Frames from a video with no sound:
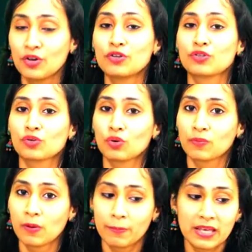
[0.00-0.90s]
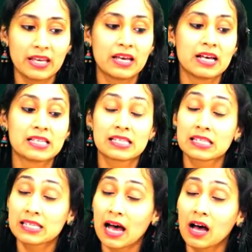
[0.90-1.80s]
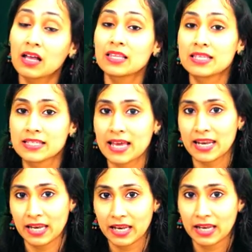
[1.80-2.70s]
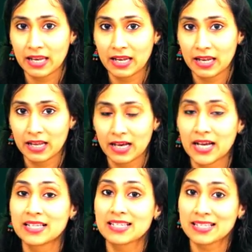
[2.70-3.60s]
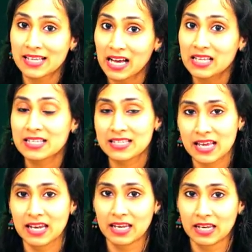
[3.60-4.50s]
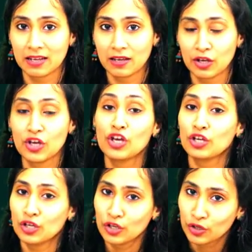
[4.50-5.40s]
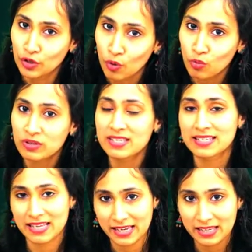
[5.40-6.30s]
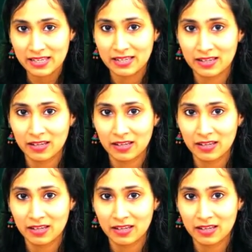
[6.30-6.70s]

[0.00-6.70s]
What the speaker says: So it will be san zen, san zen, yon sen,